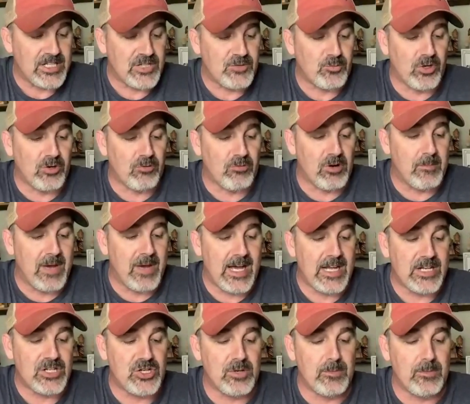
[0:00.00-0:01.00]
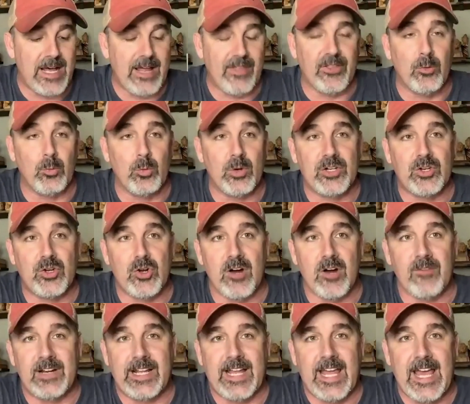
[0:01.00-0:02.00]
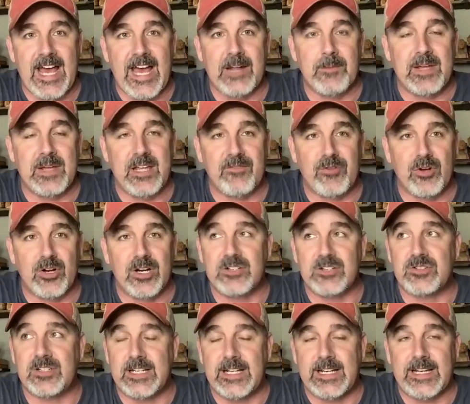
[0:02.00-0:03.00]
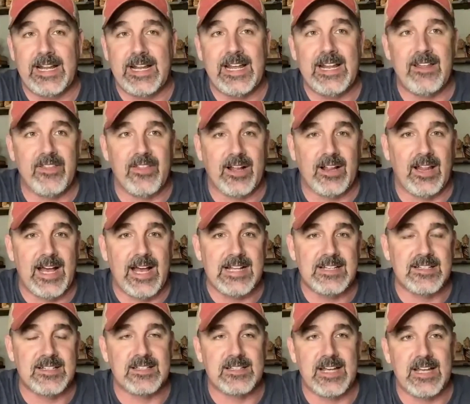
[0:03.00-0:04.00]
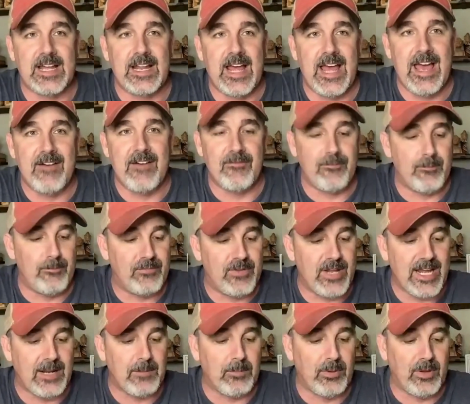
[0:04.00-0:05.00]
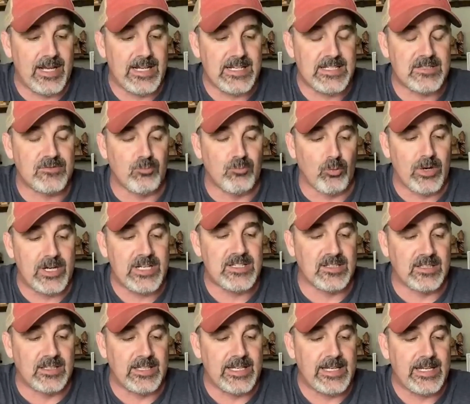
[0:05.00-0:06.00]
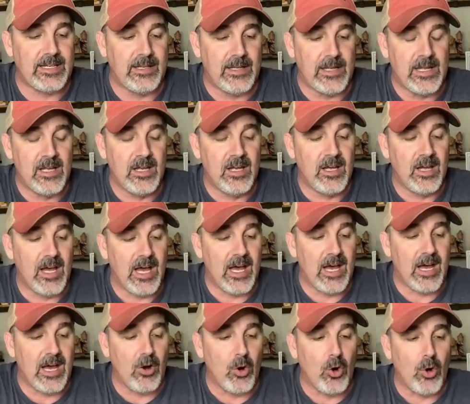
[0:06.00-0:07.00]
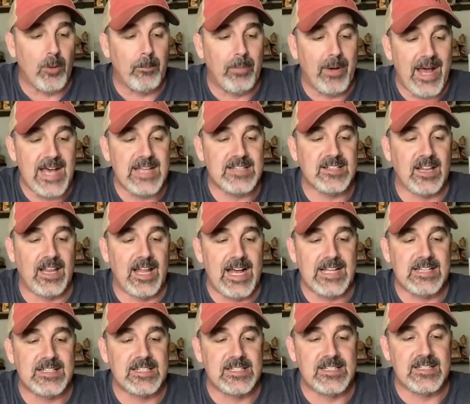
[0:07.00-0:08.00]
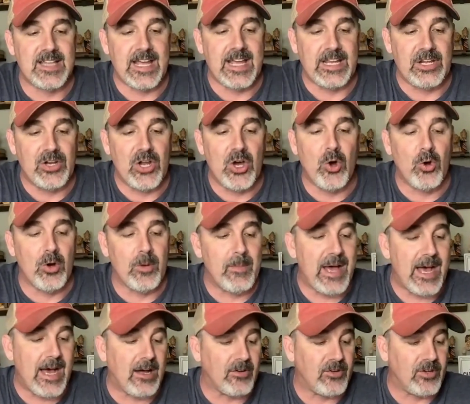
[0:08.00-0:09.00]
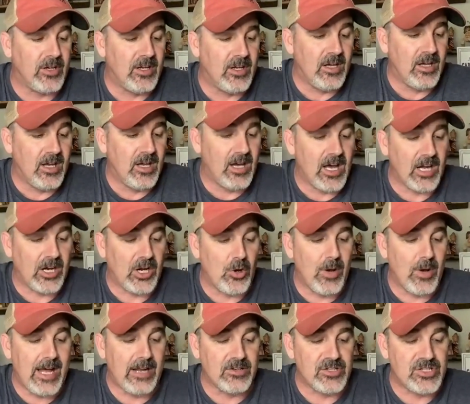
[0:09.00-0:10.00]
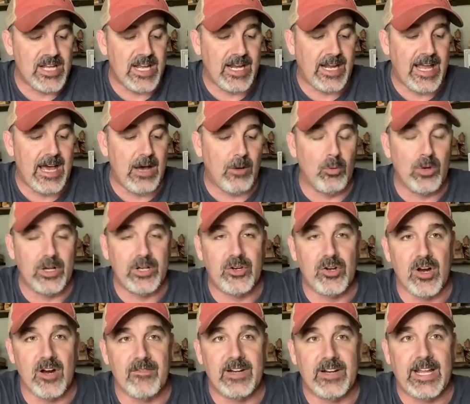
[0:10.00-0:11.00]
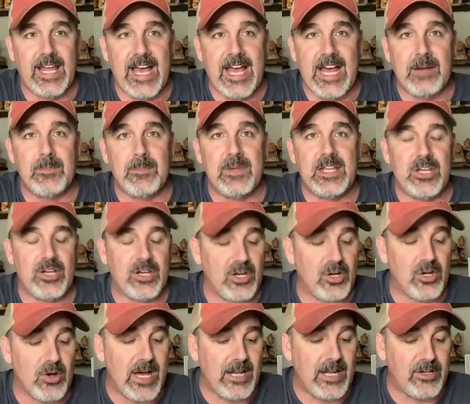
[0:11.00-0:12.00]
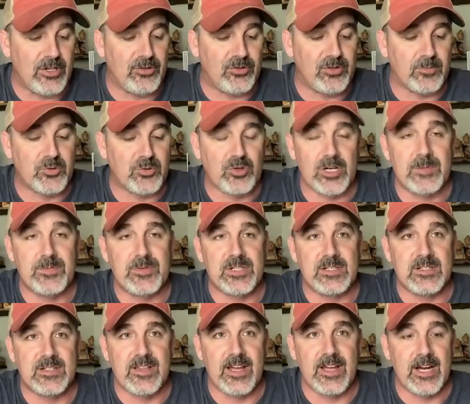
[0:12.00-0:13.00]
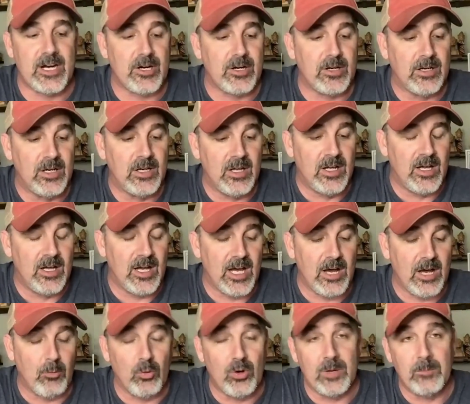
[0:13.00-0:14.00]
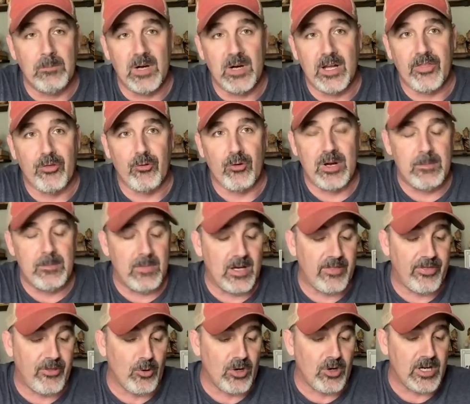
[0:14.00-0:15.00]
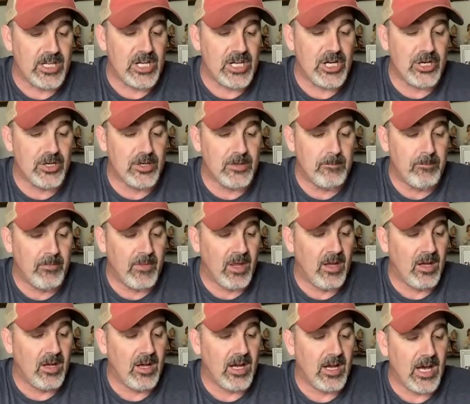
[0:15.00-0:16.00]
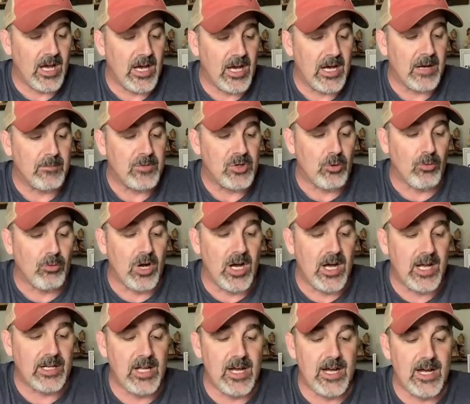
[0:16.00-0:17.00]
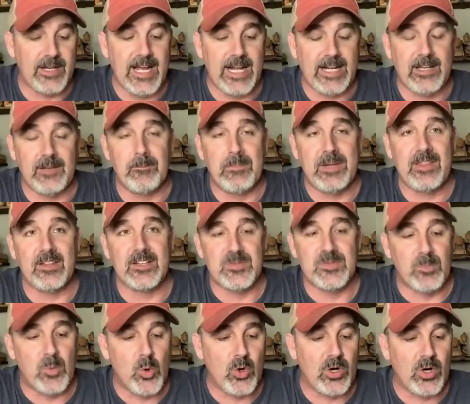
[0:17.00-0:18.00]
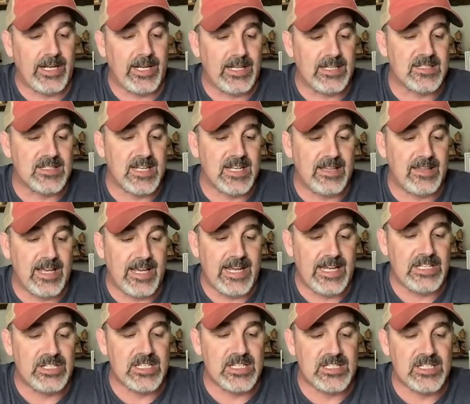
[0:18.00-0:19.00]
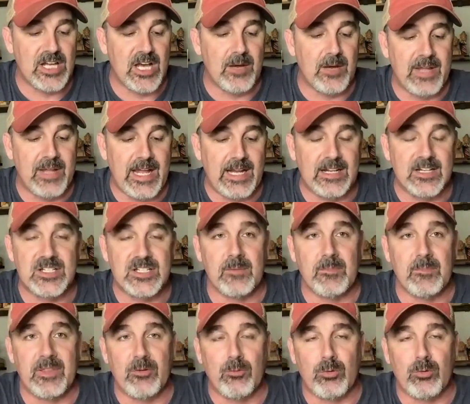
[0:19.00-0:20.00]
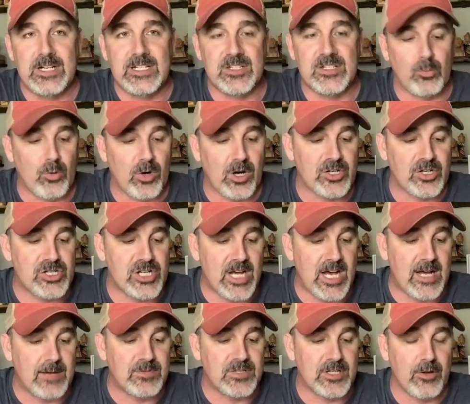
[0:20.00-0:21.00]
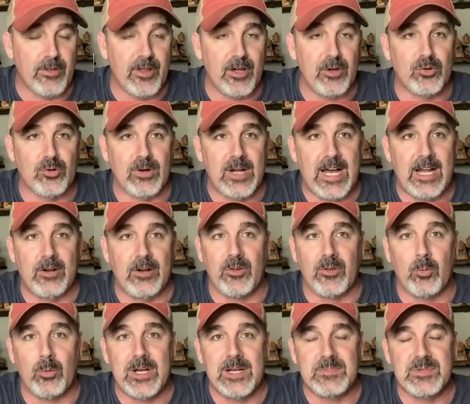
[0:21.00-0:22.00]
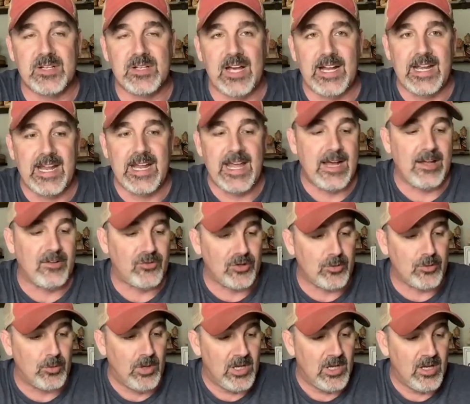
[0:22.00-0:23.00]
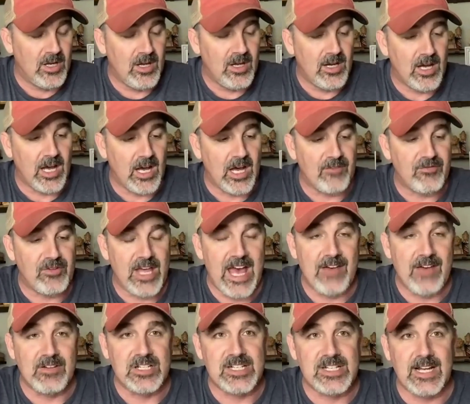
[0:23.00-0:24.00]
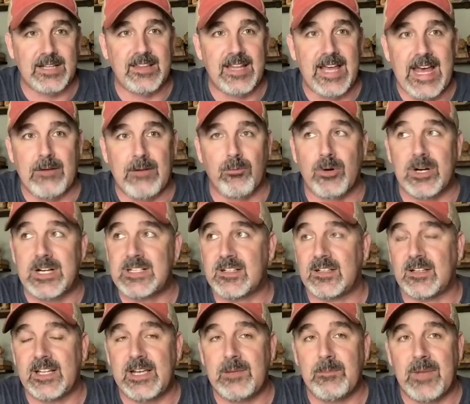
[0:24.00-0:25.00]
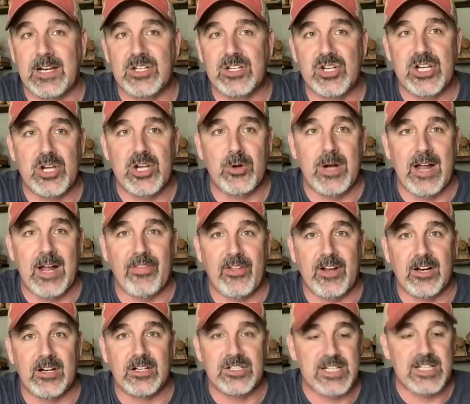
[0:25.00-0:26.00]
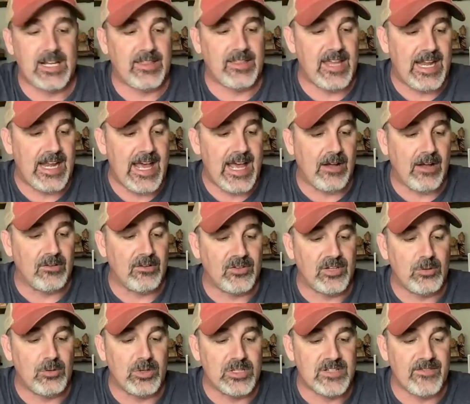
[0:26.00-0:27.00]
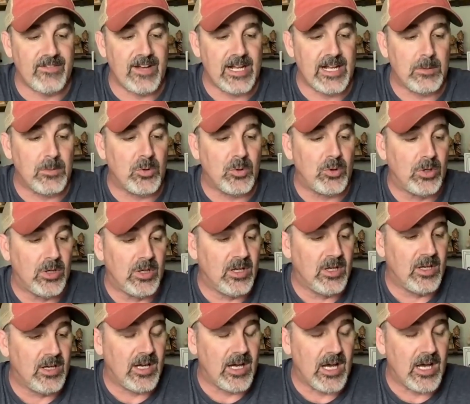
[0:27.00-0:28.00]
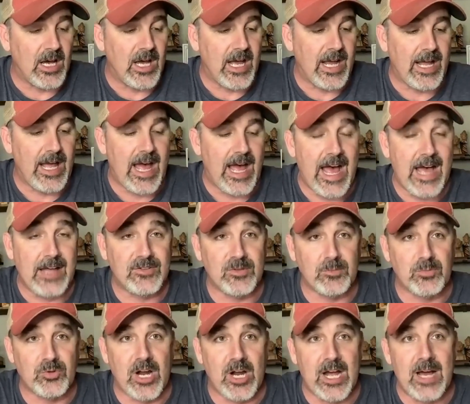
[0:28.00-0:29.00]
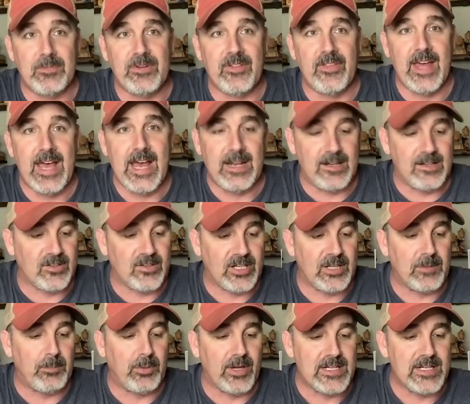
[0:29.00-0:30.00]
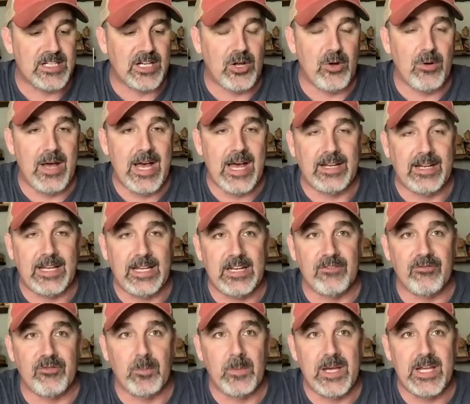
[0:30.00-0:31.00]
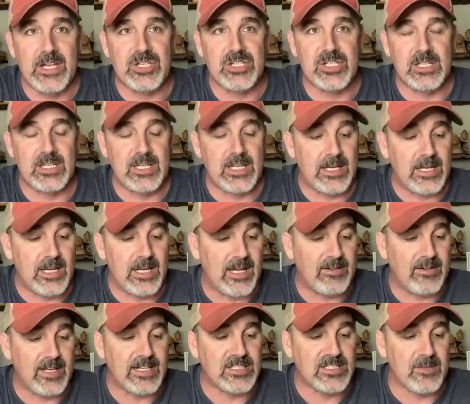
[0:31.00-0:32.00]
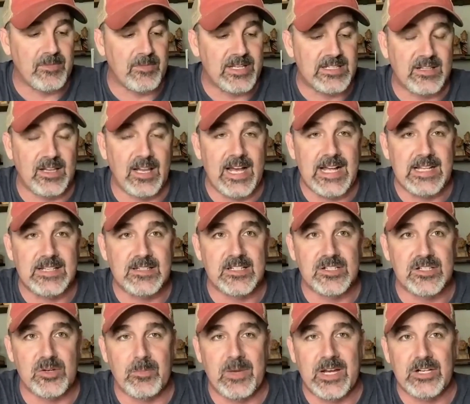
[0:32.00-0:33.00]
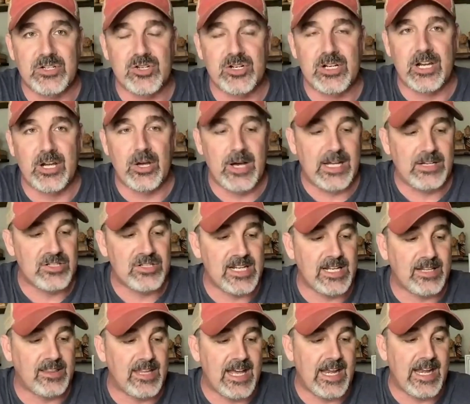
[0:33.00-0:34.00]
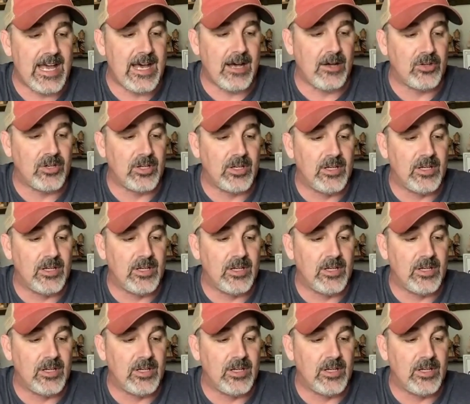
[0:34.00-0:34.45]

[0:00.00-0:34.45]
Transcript: just want to remind you about the Wood Carving Academy. If you're interested in any of the classes that have taken place recently uh, or past classes that you know about, uh, go out and check out Wood Carving Academy. You can go out and do subscriptions there, uh, one month, three month, or a year. Um, Yaron contacted me this morning and said that he just updated some of the recent workshops. So those are out on the website now. So uh, if you haven't checked that recently, make sure you go out there and check that out and see what's available. Uh, I, I, subscribe to that. It's a good place to go out and get information and uh, take some of these classes. So make sure you go out and check that out.